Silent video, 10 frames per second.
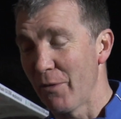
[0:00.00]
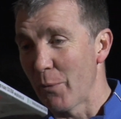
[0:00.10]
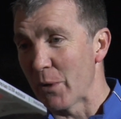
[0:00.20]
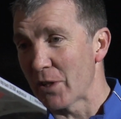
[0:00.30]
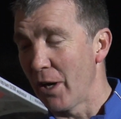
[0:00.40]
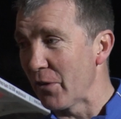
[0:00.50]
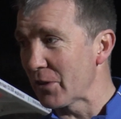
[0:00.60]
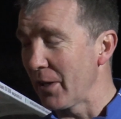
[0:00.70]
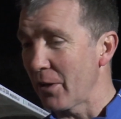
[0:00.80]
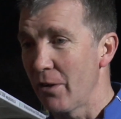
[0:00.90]
I think we set off at
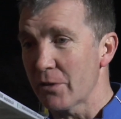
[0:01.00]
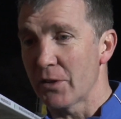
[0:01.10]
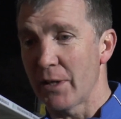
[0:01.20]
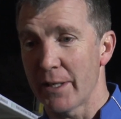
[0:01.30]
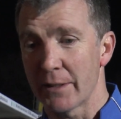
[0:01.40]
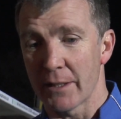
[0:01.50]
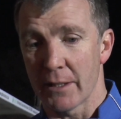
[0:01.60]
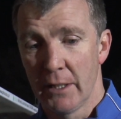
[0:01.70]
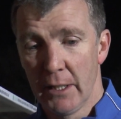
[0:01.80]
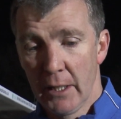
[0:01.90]
10 o'clock today, and